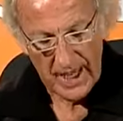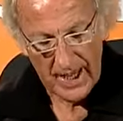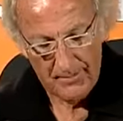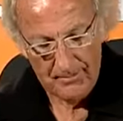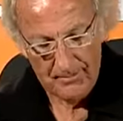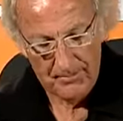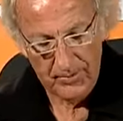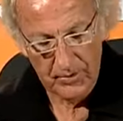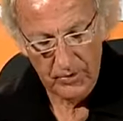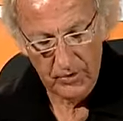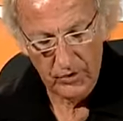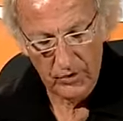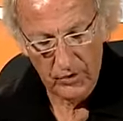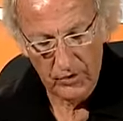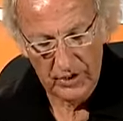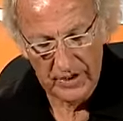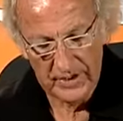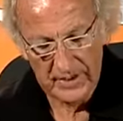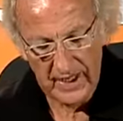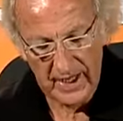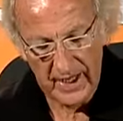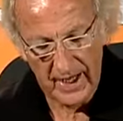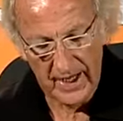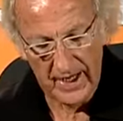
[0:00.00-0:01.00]

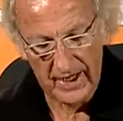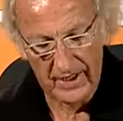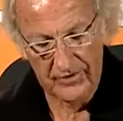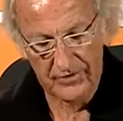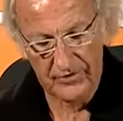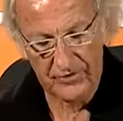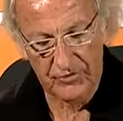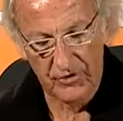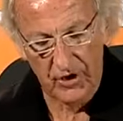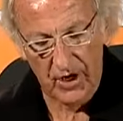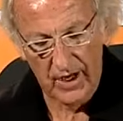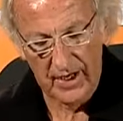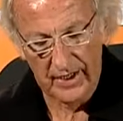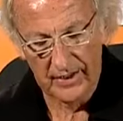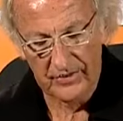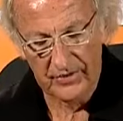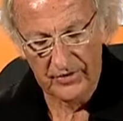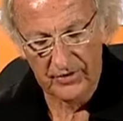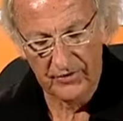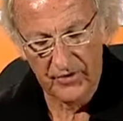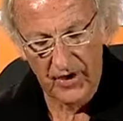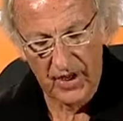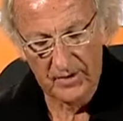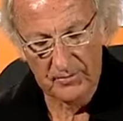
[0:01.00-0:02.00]
employed
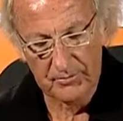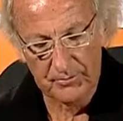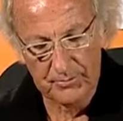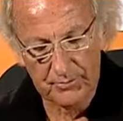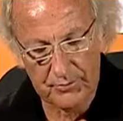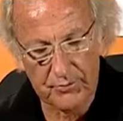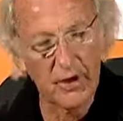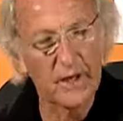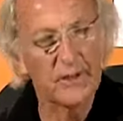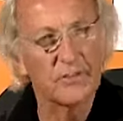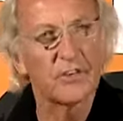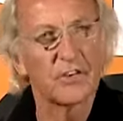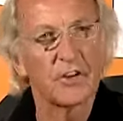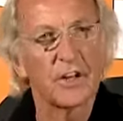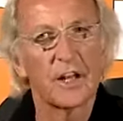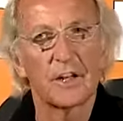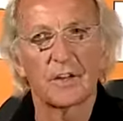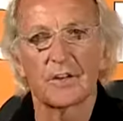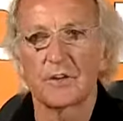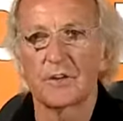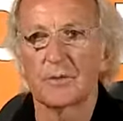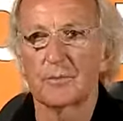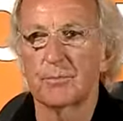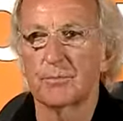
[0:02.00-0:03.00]
airstrikes of
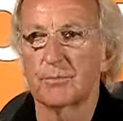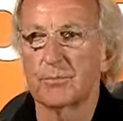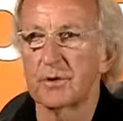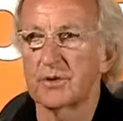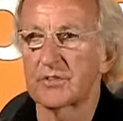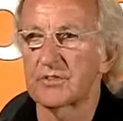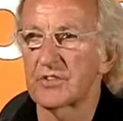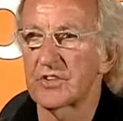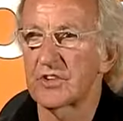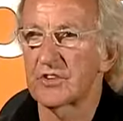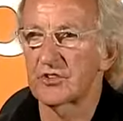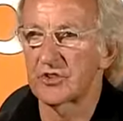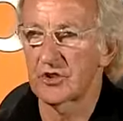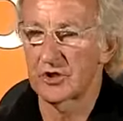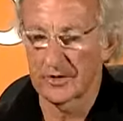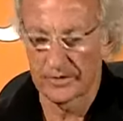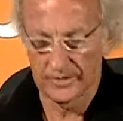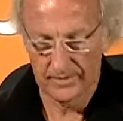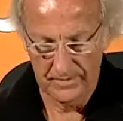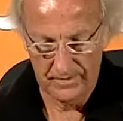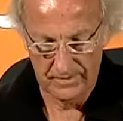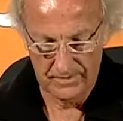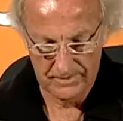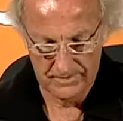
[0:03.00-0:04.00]
unprecedented
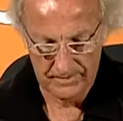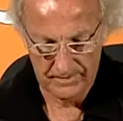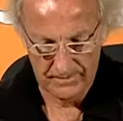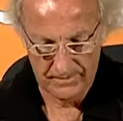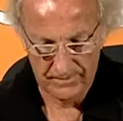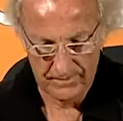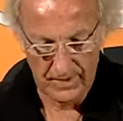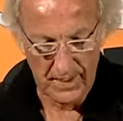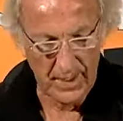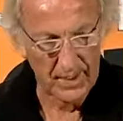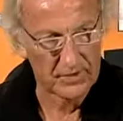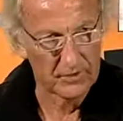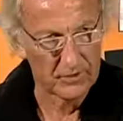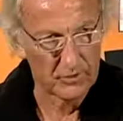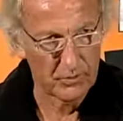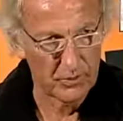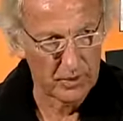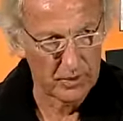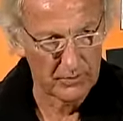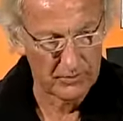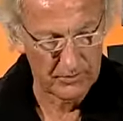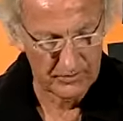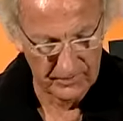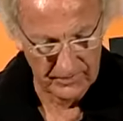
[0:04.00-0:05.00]
precision,
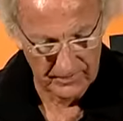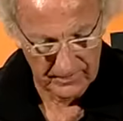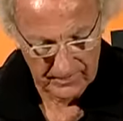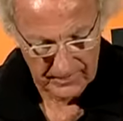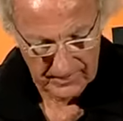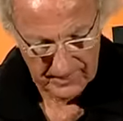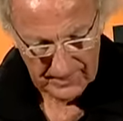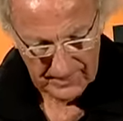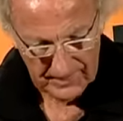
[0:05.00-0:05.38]
unquote.